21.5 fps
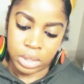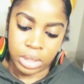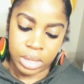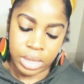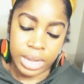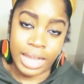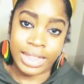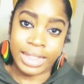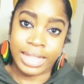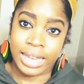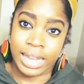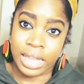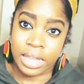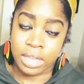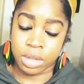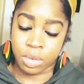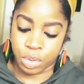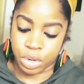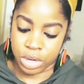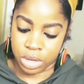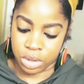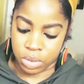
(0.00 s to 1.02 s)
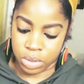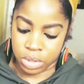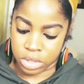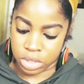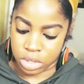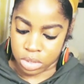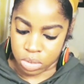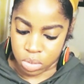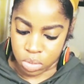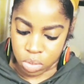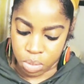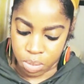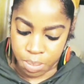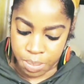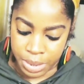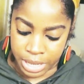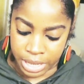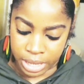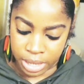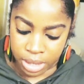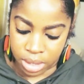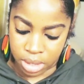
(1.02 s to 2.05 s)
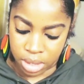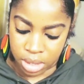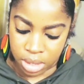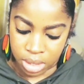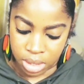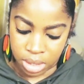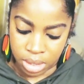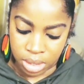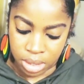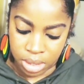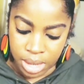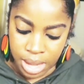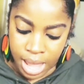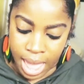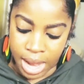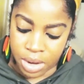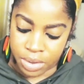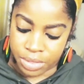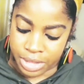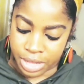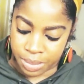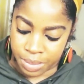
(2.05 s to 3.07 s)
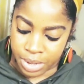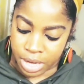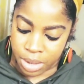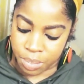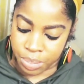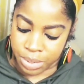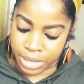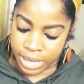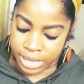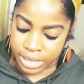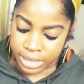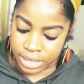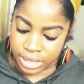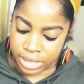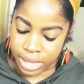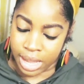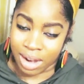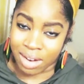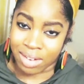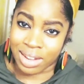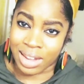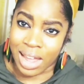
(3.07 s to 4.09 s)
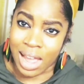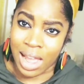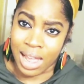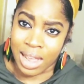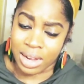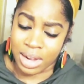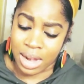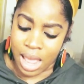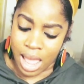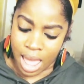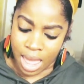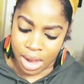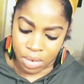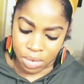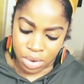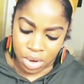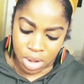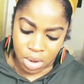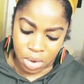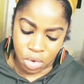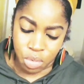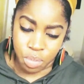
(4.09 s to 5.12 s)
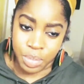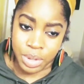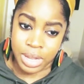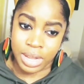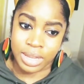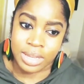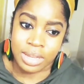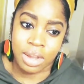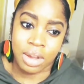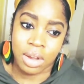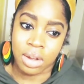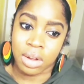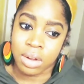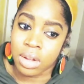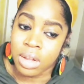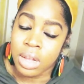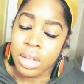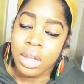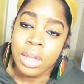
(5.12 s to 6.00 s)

cut the lace and put it on too. But I don't think I'm gonna pluck the hairline. I don't know, because y'all,